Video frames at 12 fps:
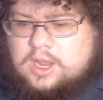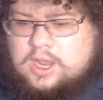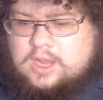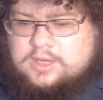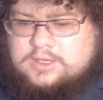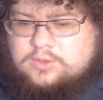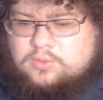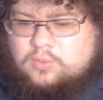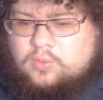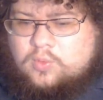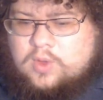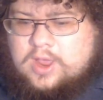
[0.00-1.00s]
I did
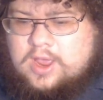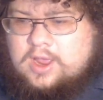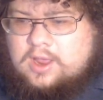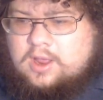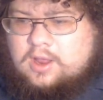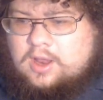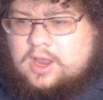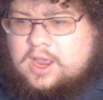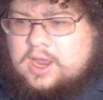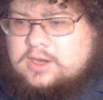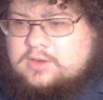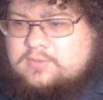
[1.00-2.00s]
well.
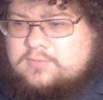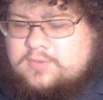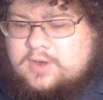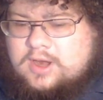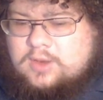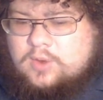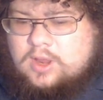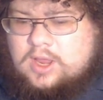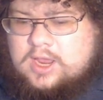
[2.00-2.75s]
I did very well.